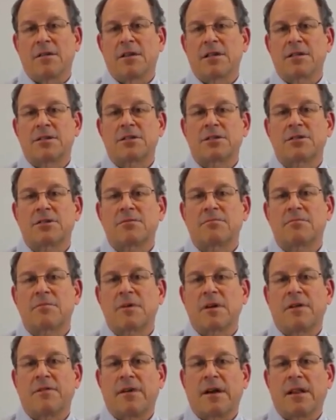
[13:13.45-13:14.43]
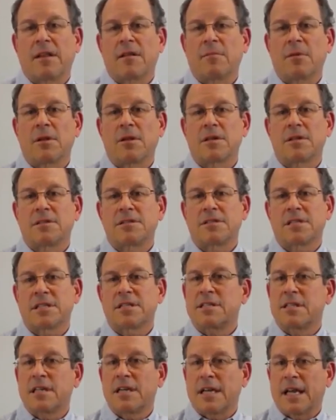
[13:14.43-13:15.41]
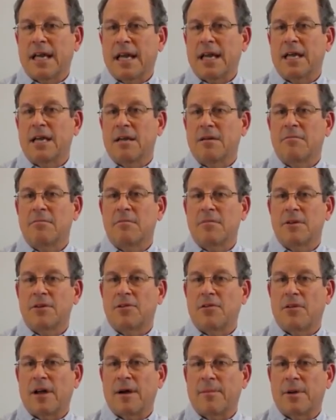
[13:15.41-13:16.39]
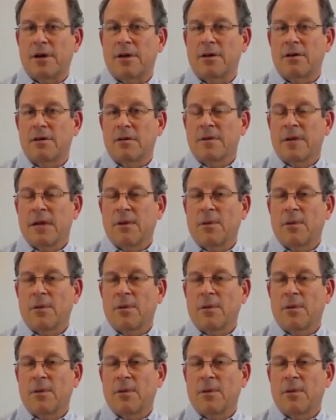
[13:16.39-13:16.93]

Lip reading: that's available in 60 and 80 durometer.